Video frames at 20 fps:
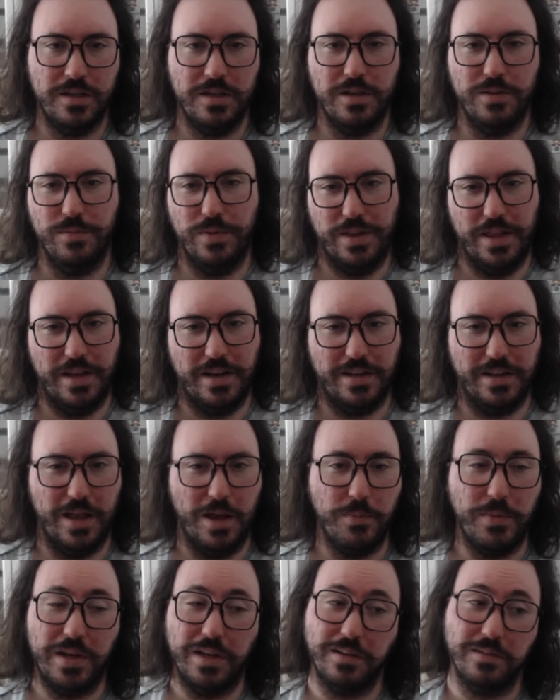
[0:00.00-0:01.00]
But then, I
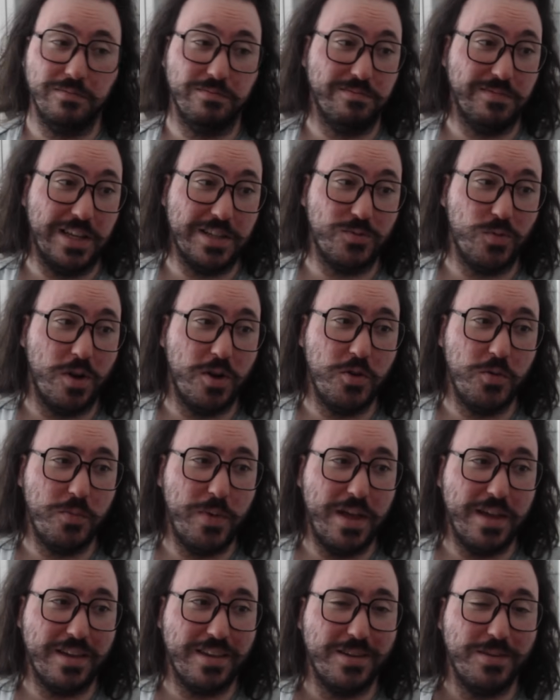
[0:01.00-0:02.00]
mean, that's why you
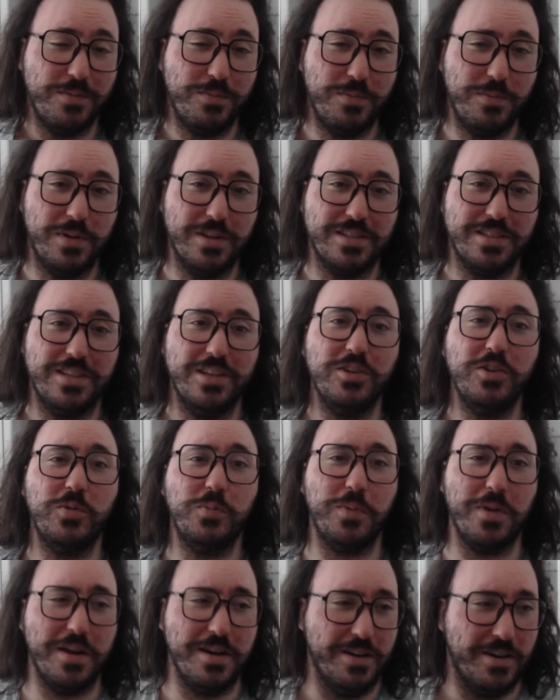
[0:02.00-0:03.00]
make single
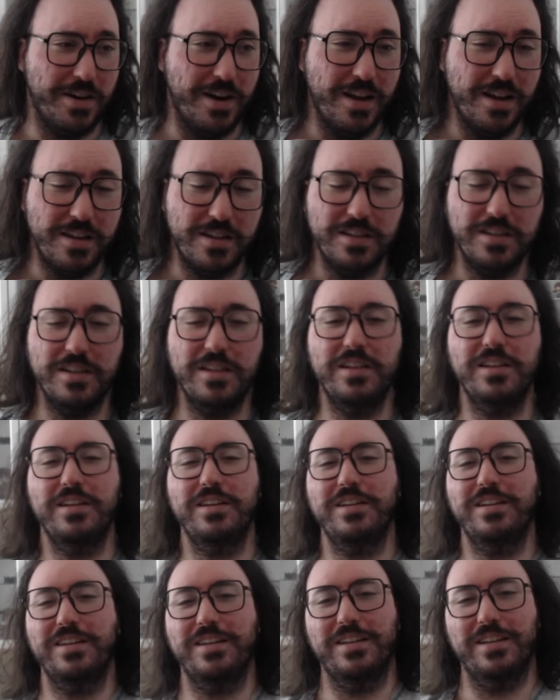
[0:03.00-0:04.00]
player, huh?
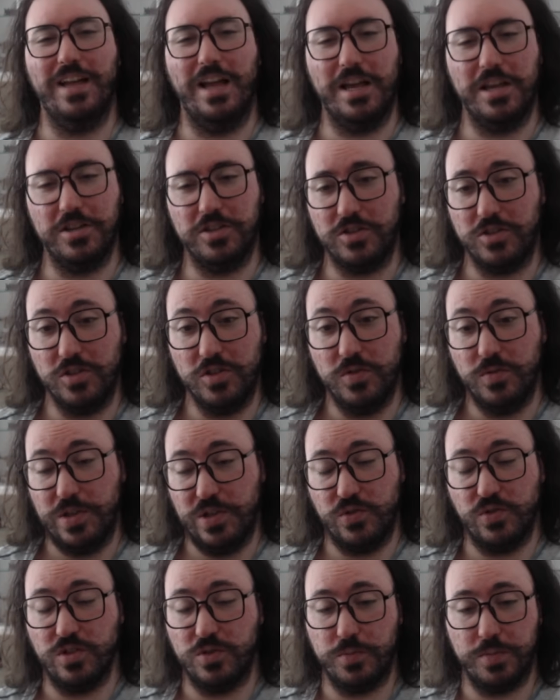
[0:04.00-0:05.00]
I assume this
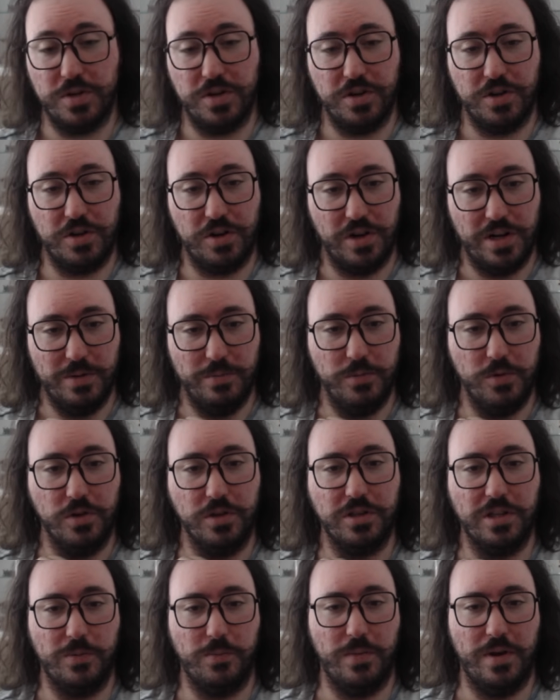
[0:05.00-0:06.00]
was purely
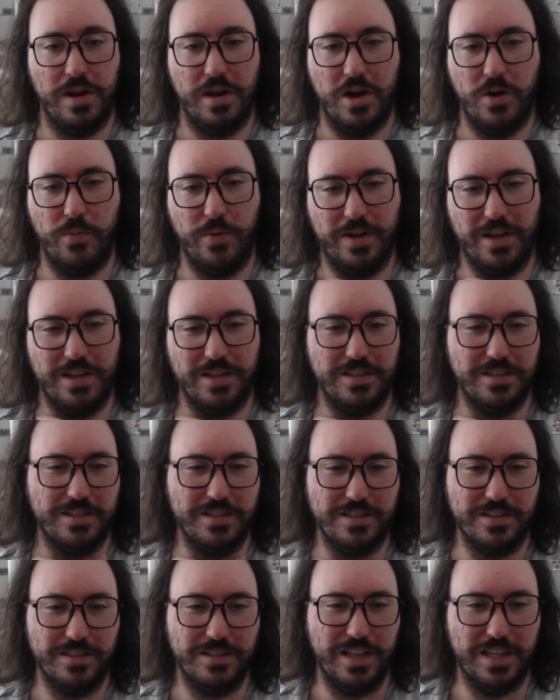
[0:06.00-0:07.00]
multiplayer
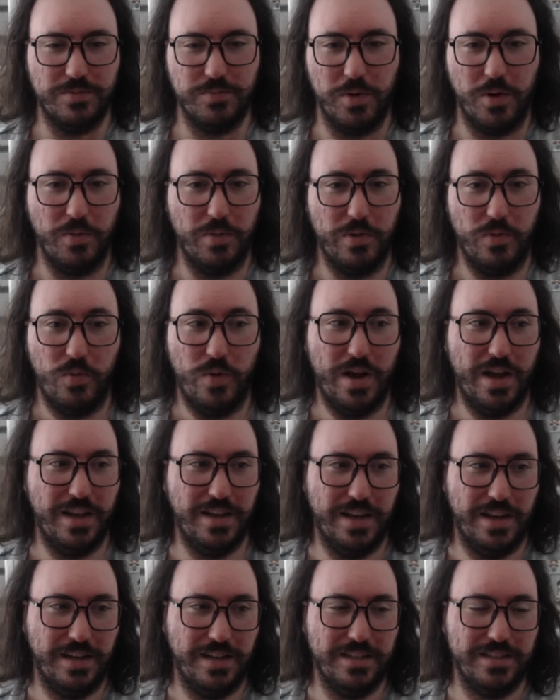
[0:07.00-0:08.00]
because that's probably why
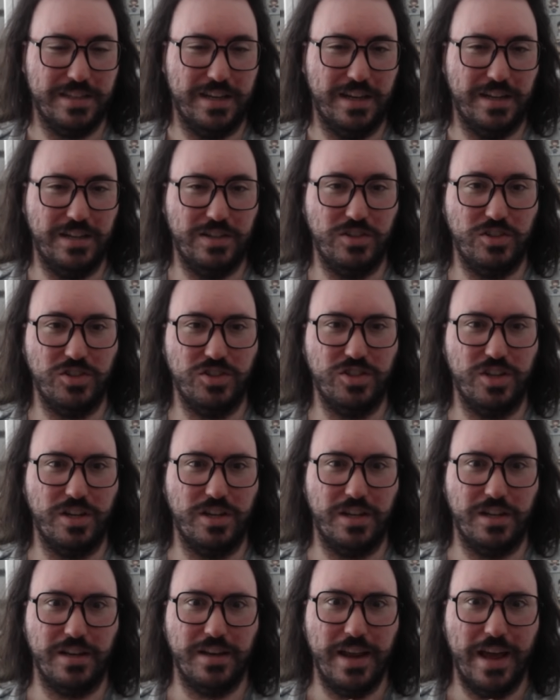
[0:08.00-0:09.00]
they decided to shut
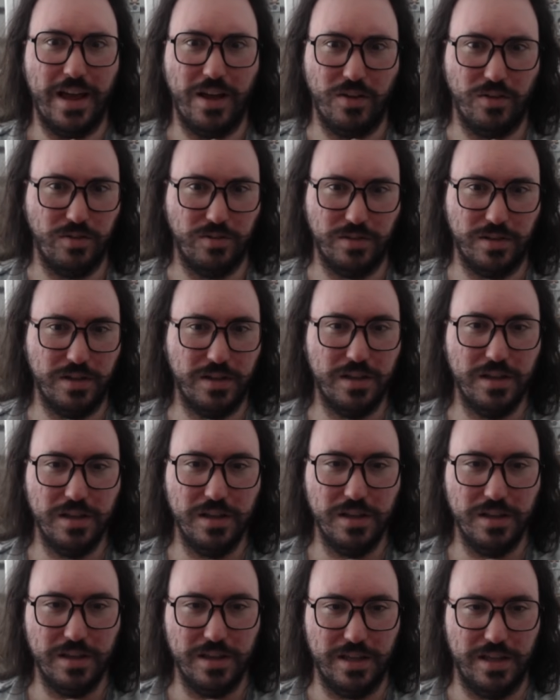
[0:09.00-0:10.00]
it down
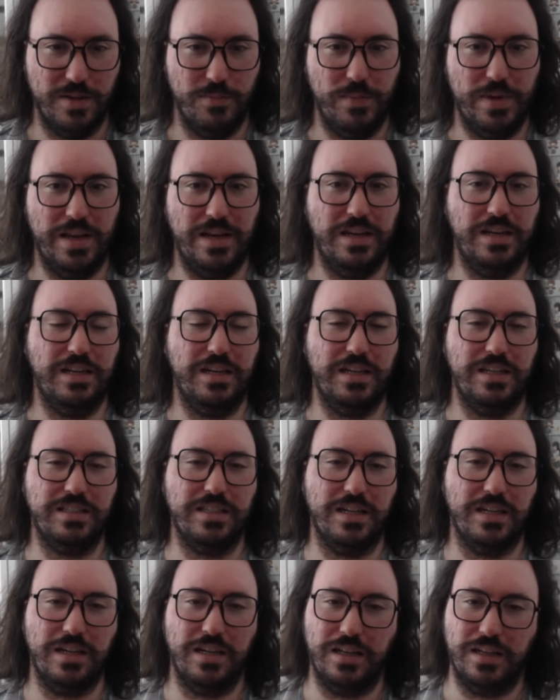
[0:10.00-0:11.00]
immediately. It's
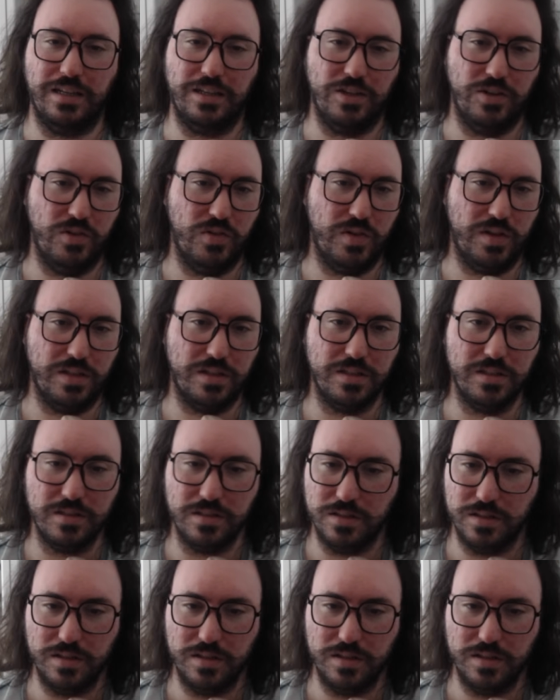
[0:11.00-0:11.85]
kind of like, you know what?